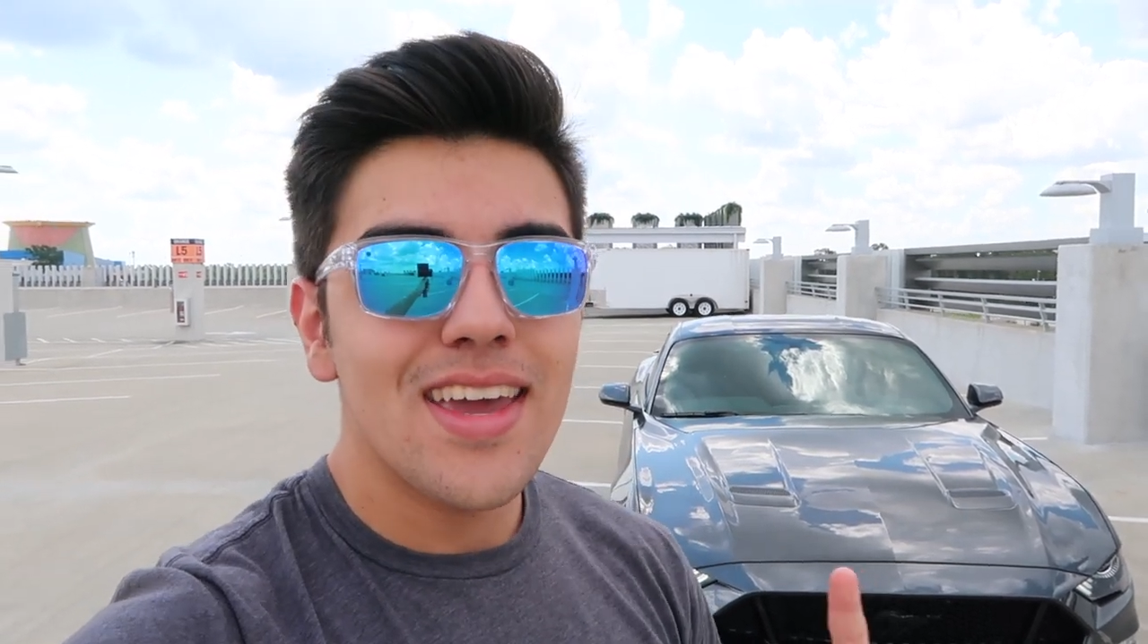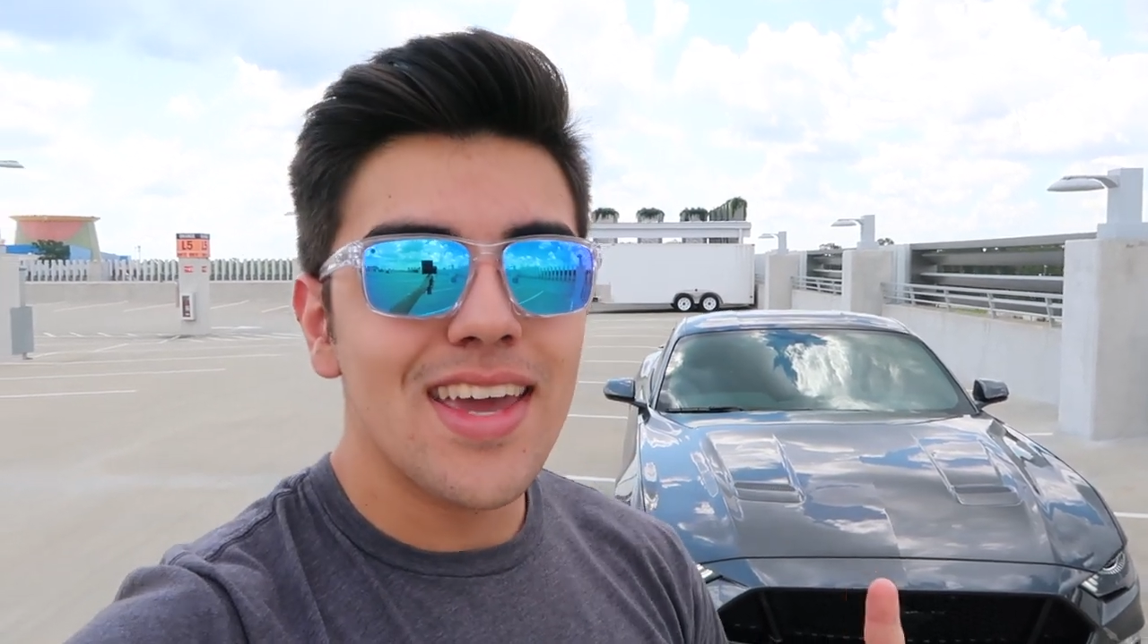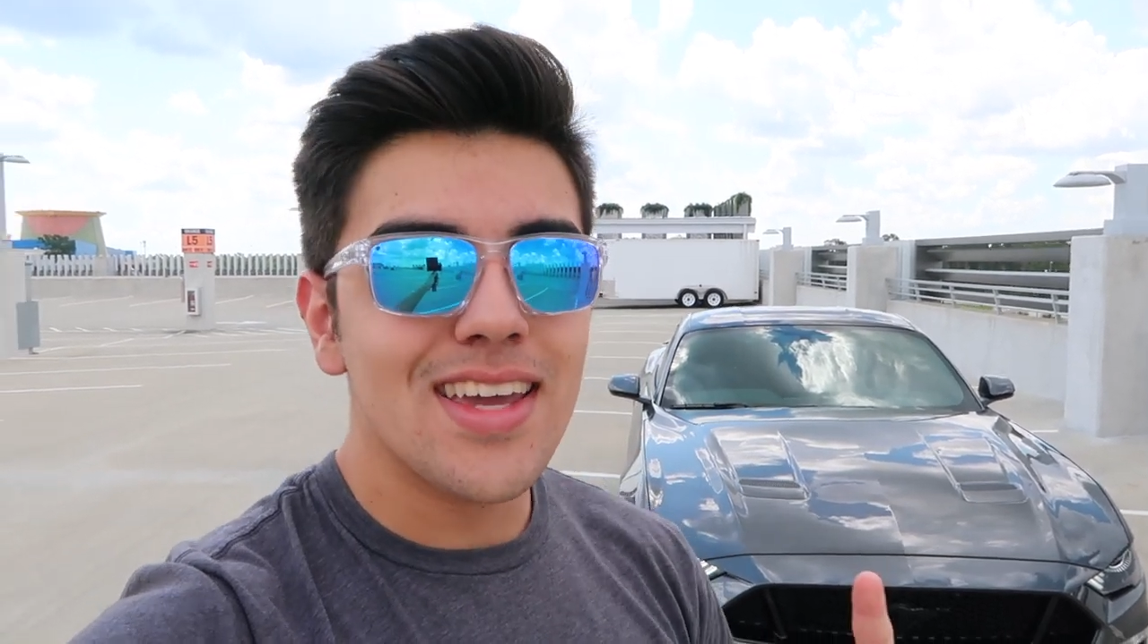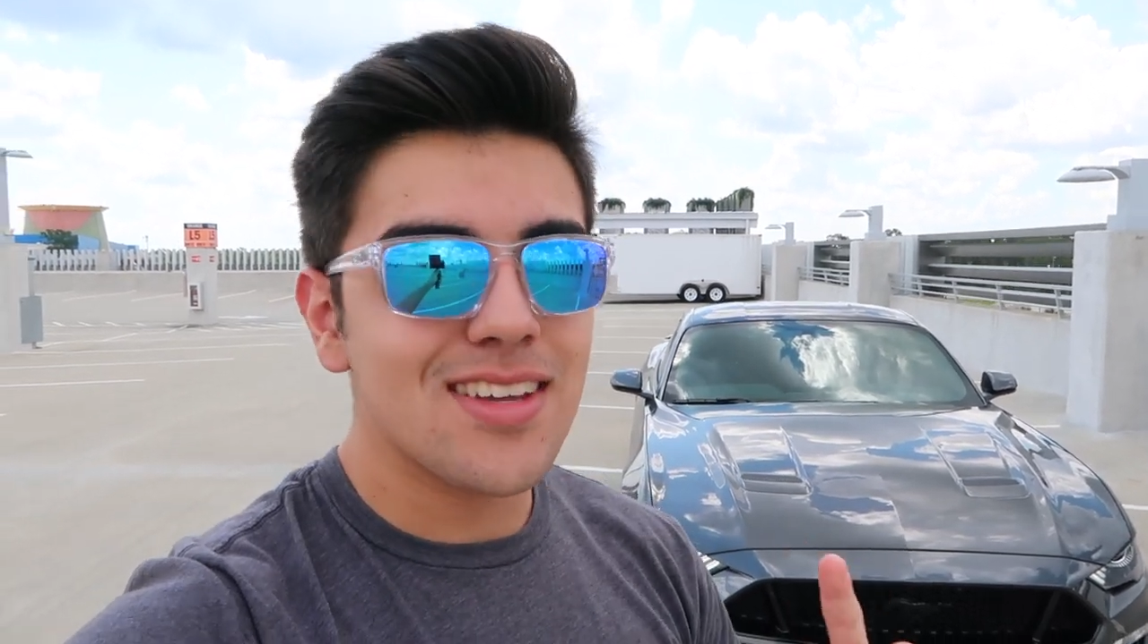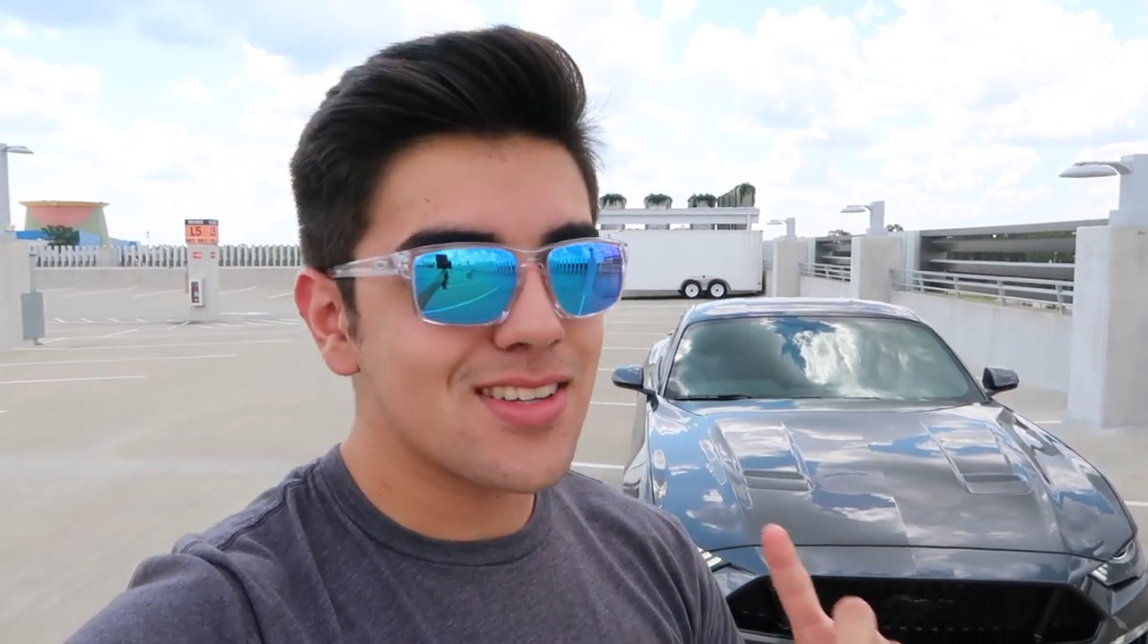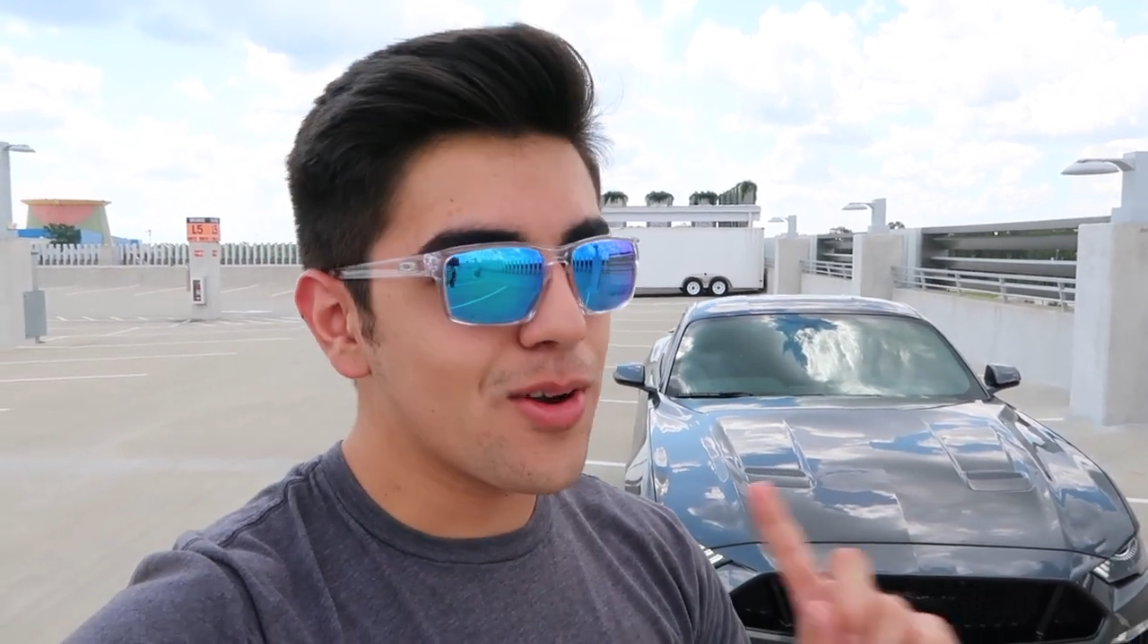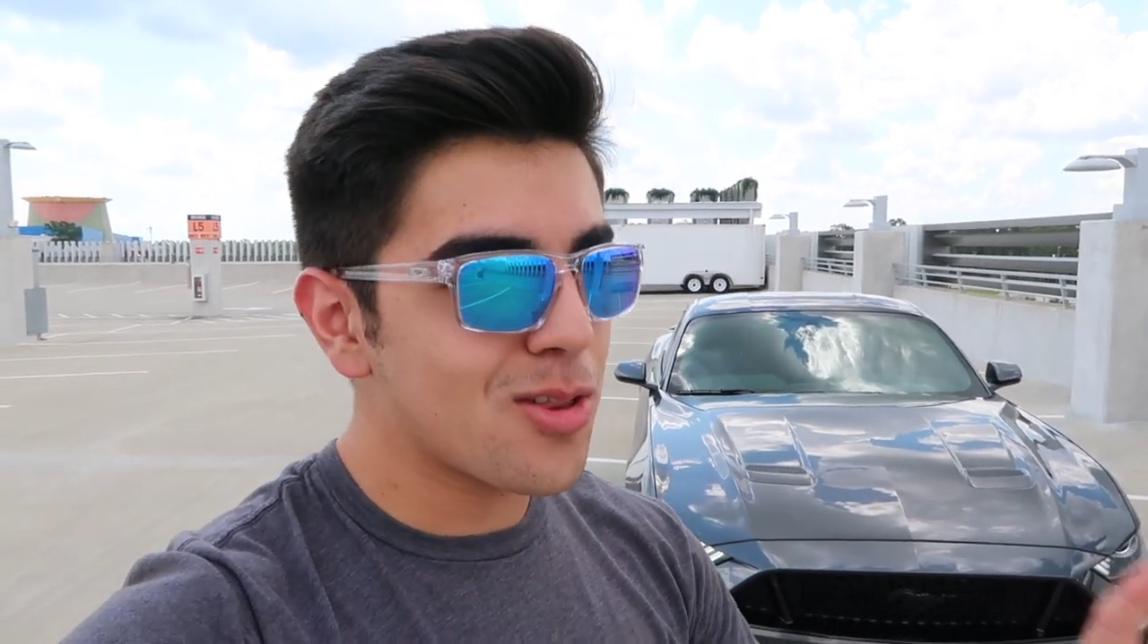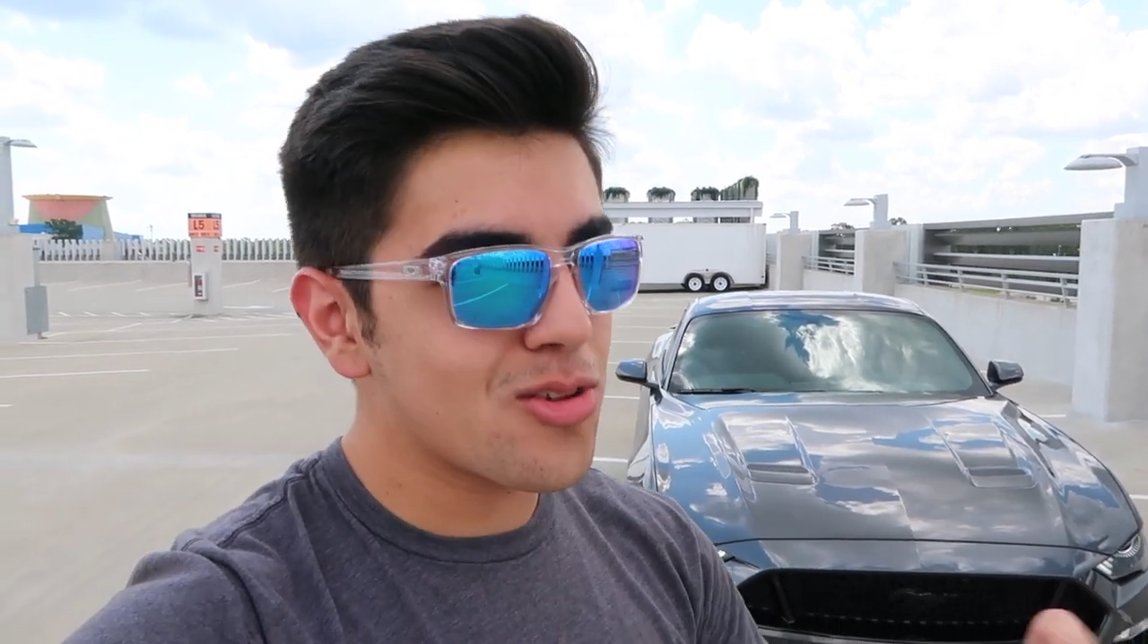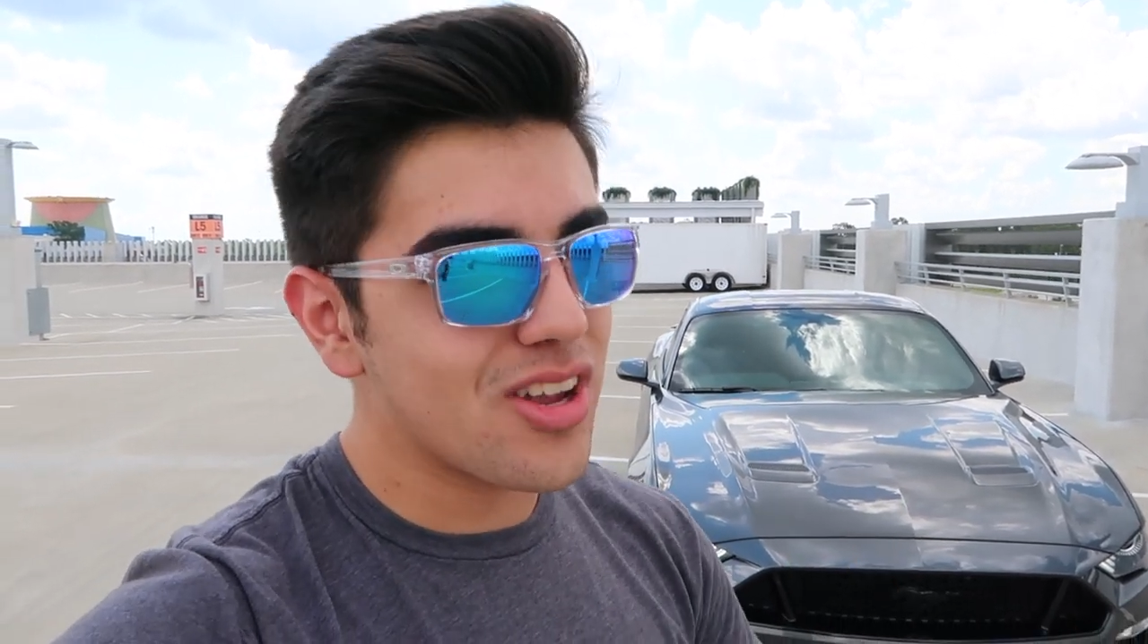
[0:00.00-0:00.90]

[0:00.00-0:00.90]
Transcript: It goes